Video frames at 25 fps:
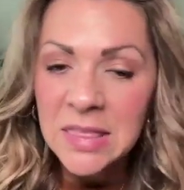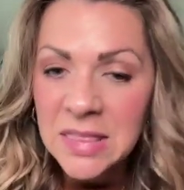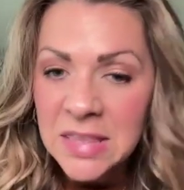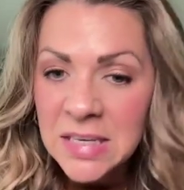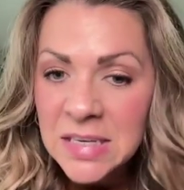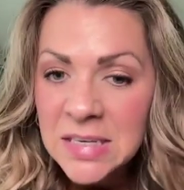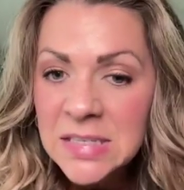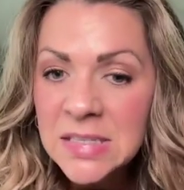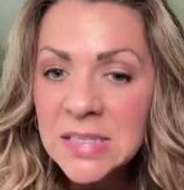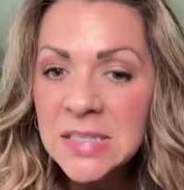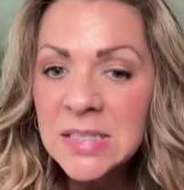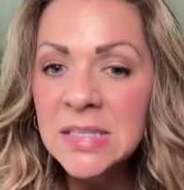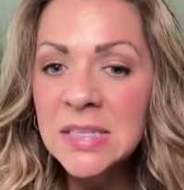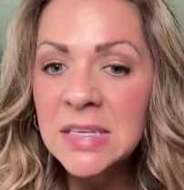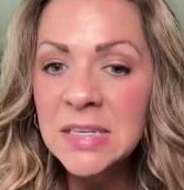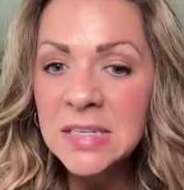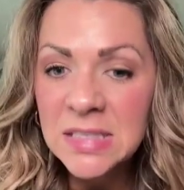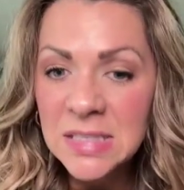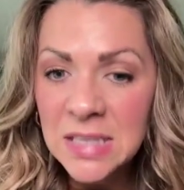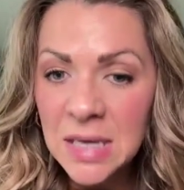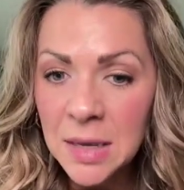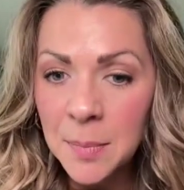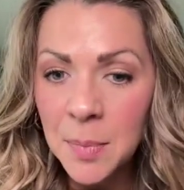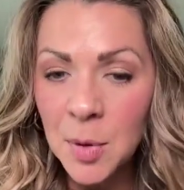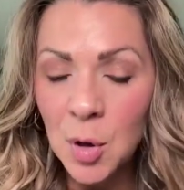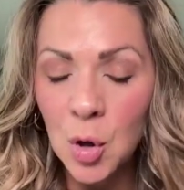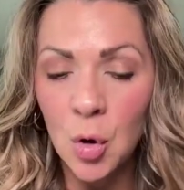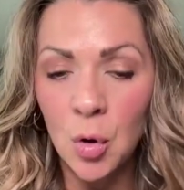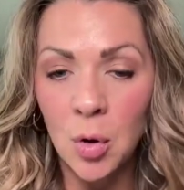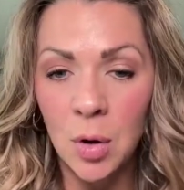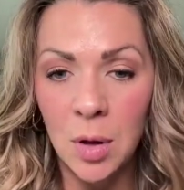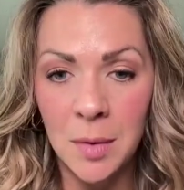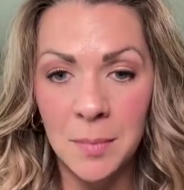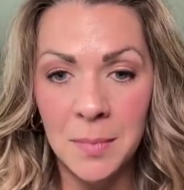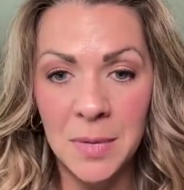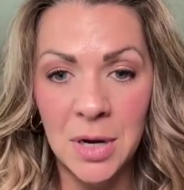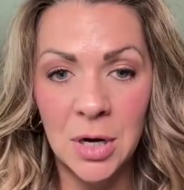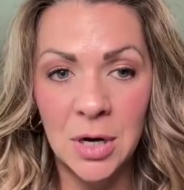This is the
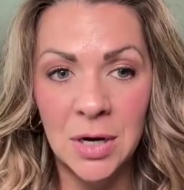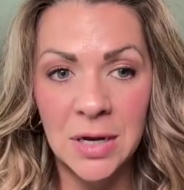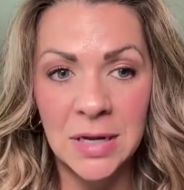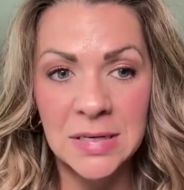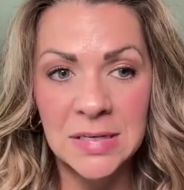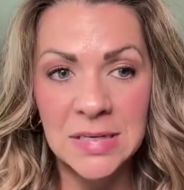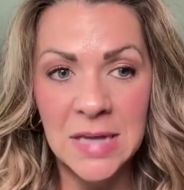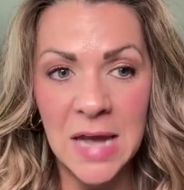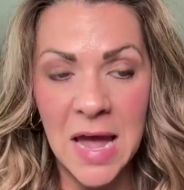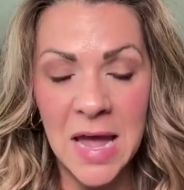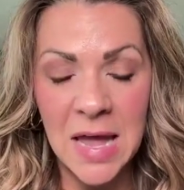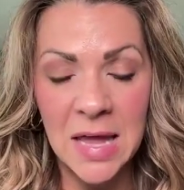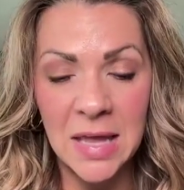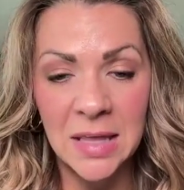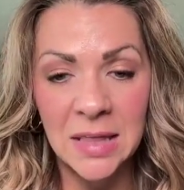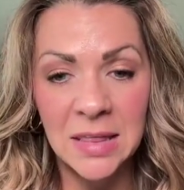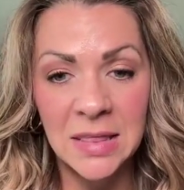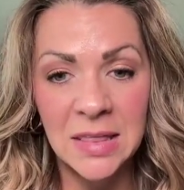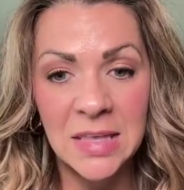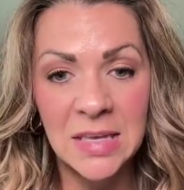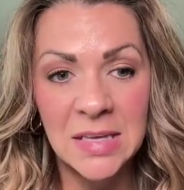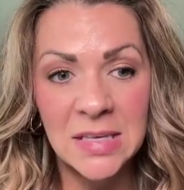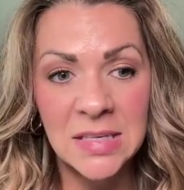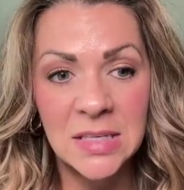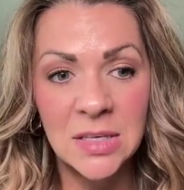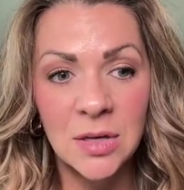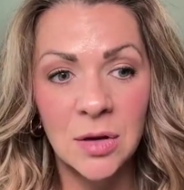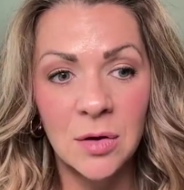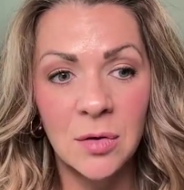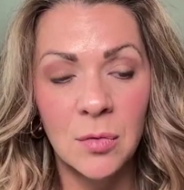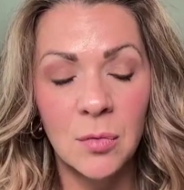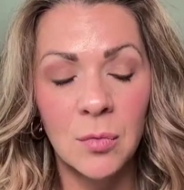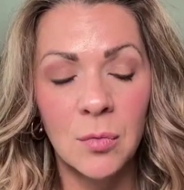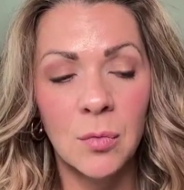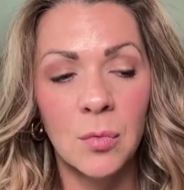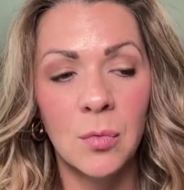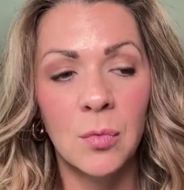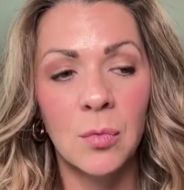typical American diet. This
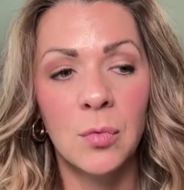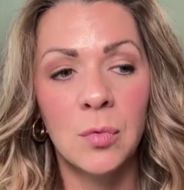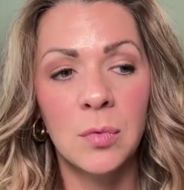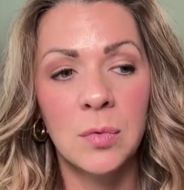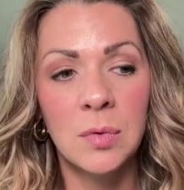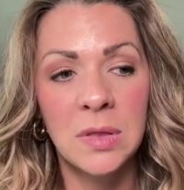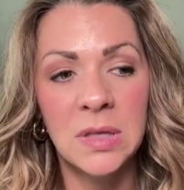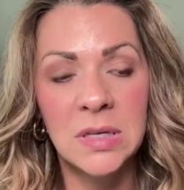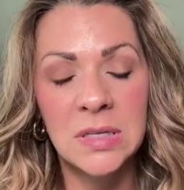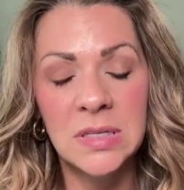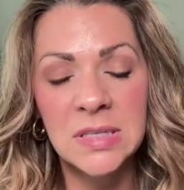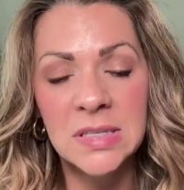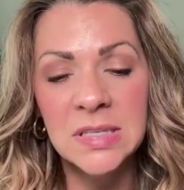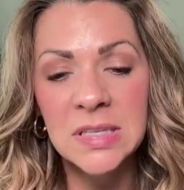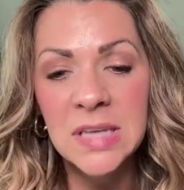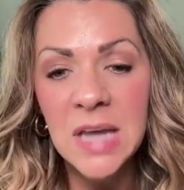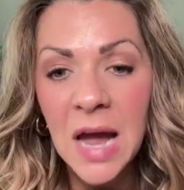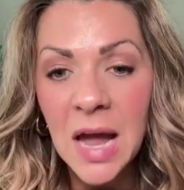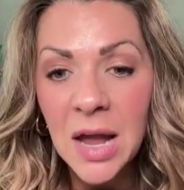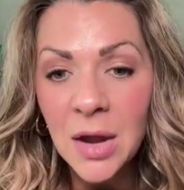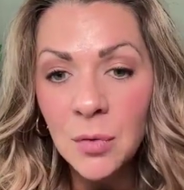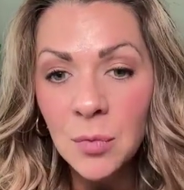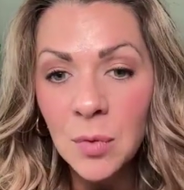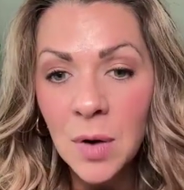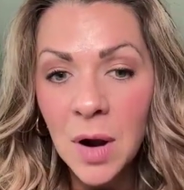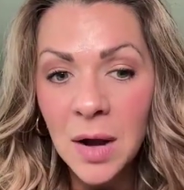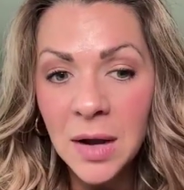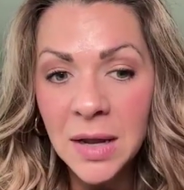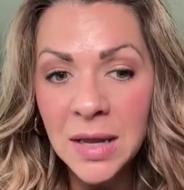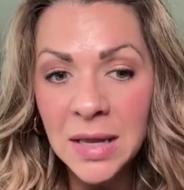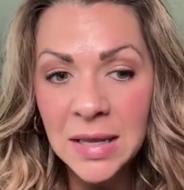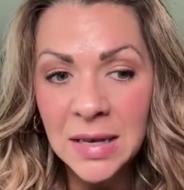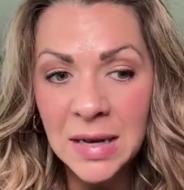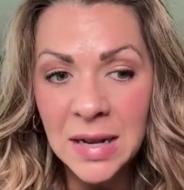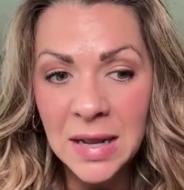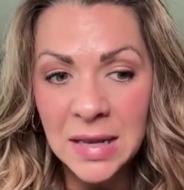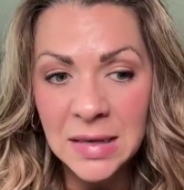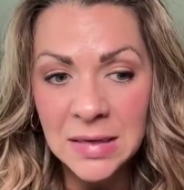
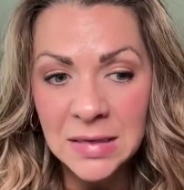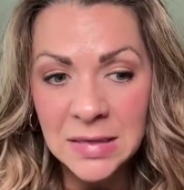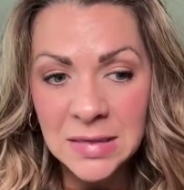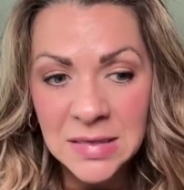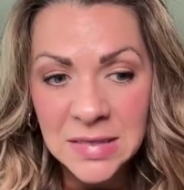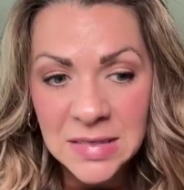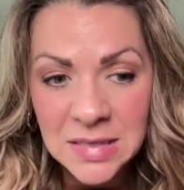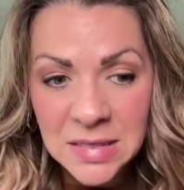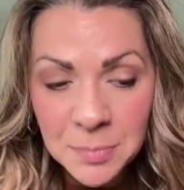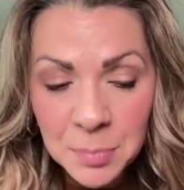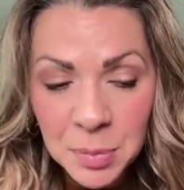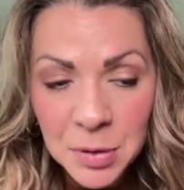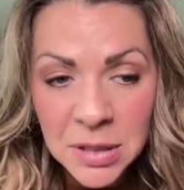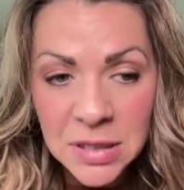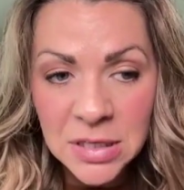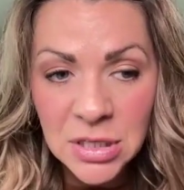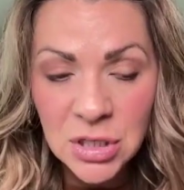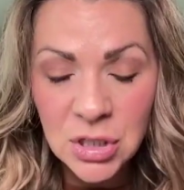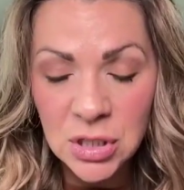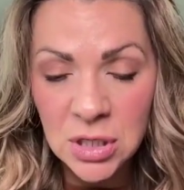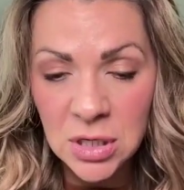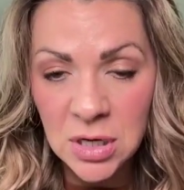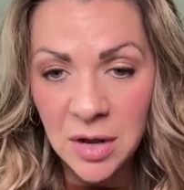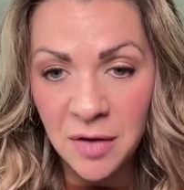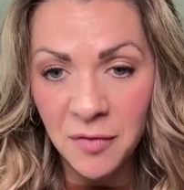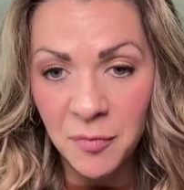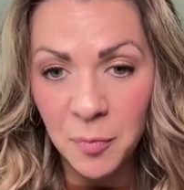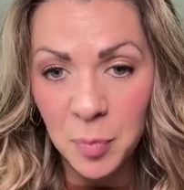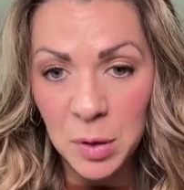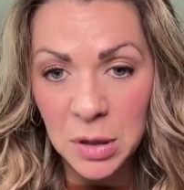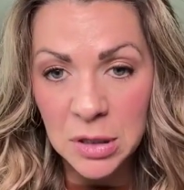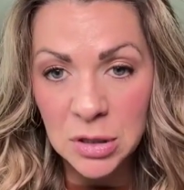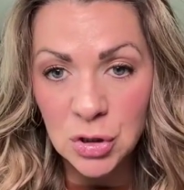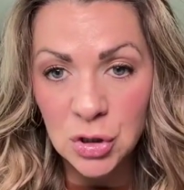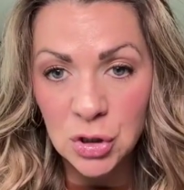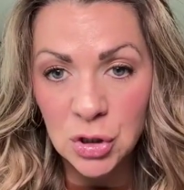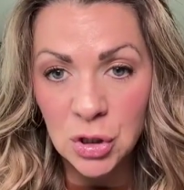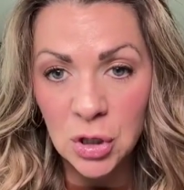skyrocket and depletion of
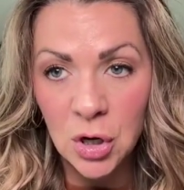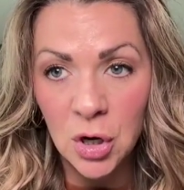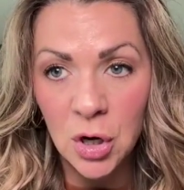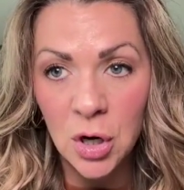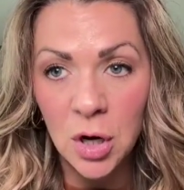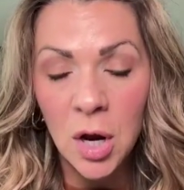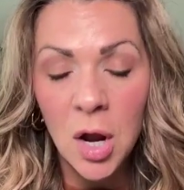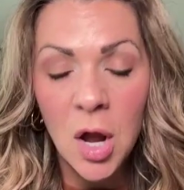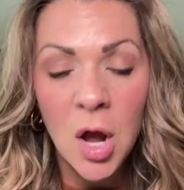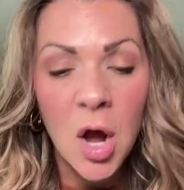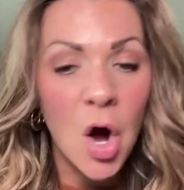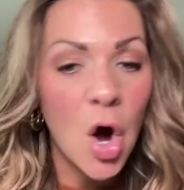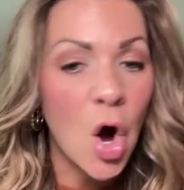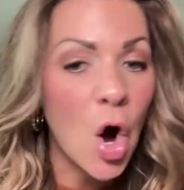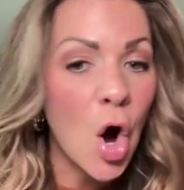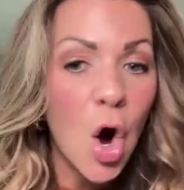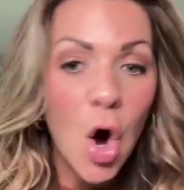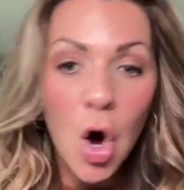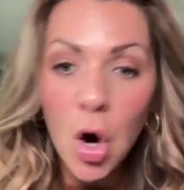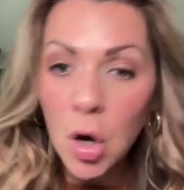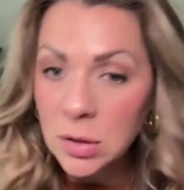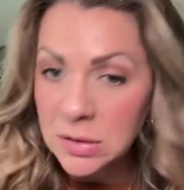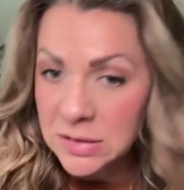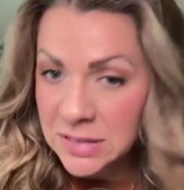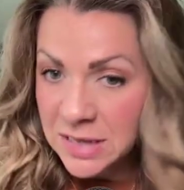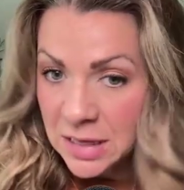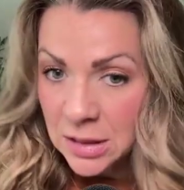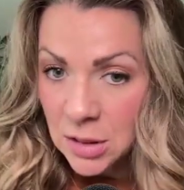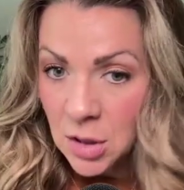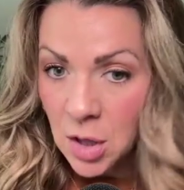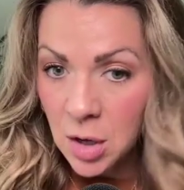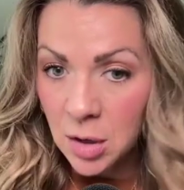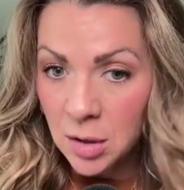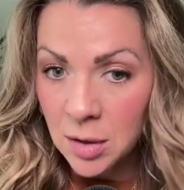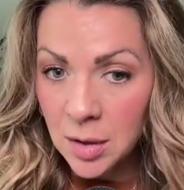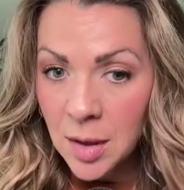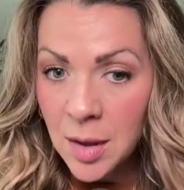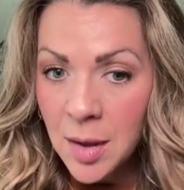blood sugar all day
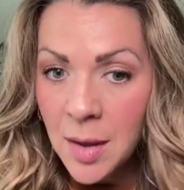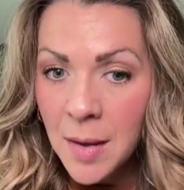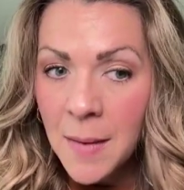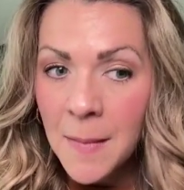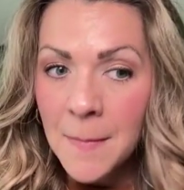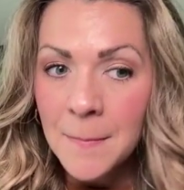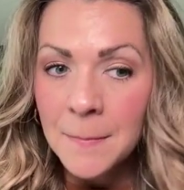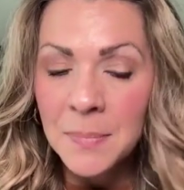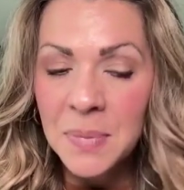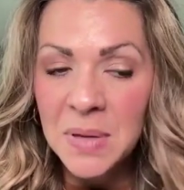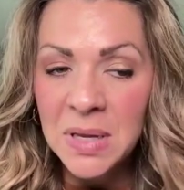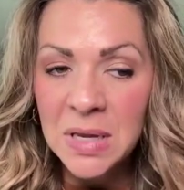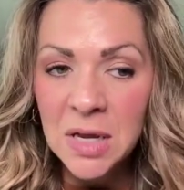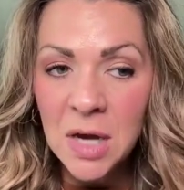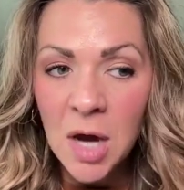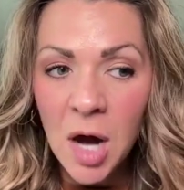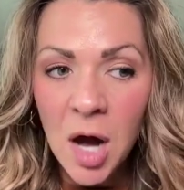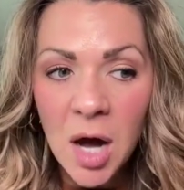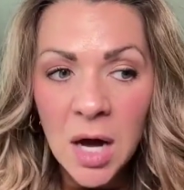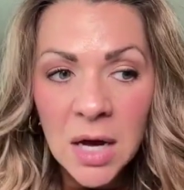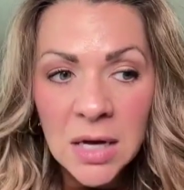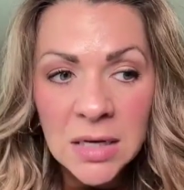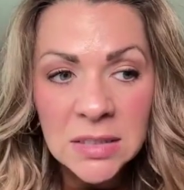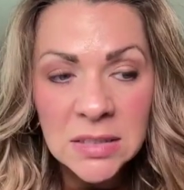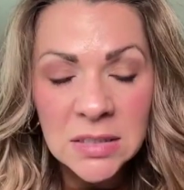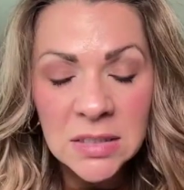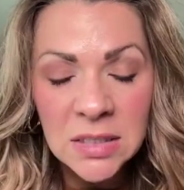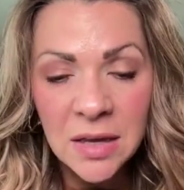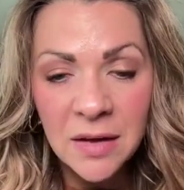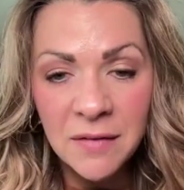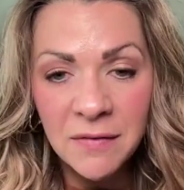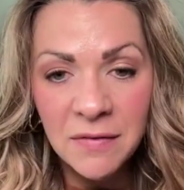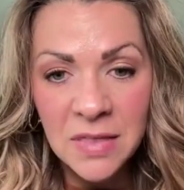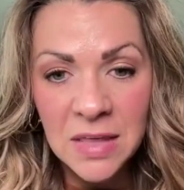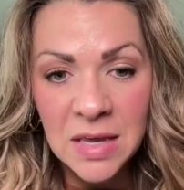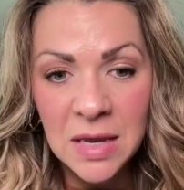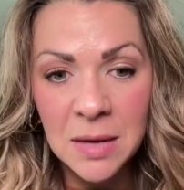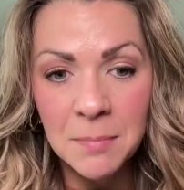long because
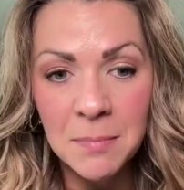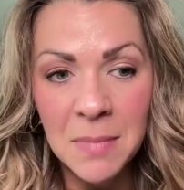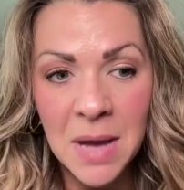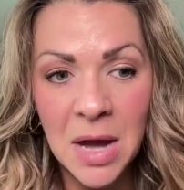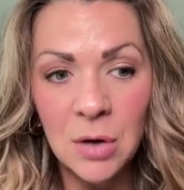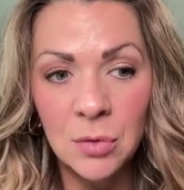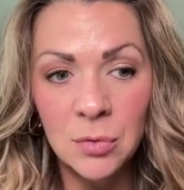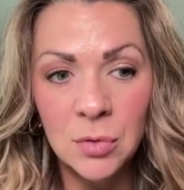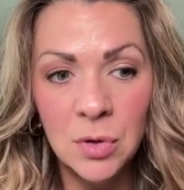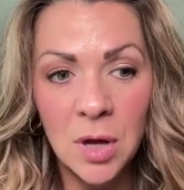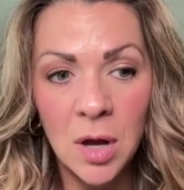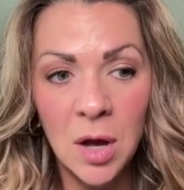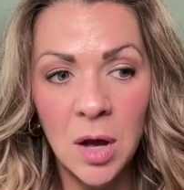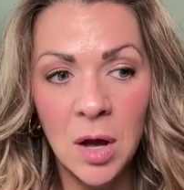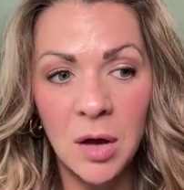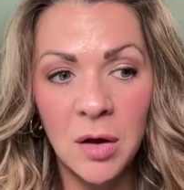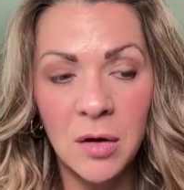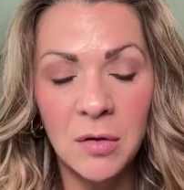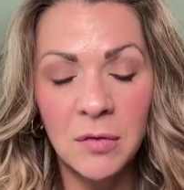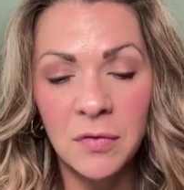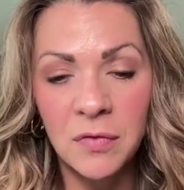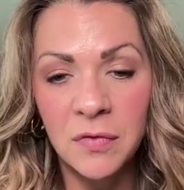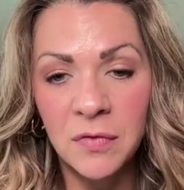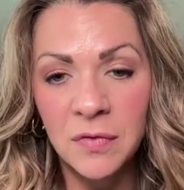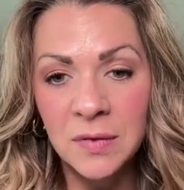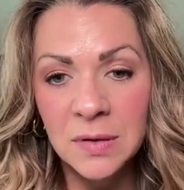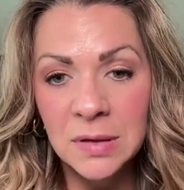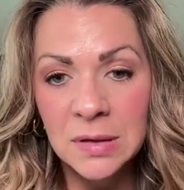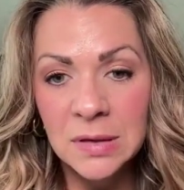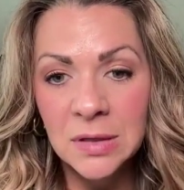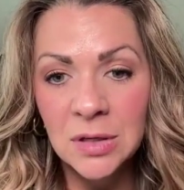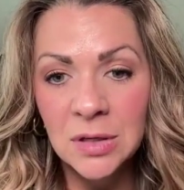of the amount of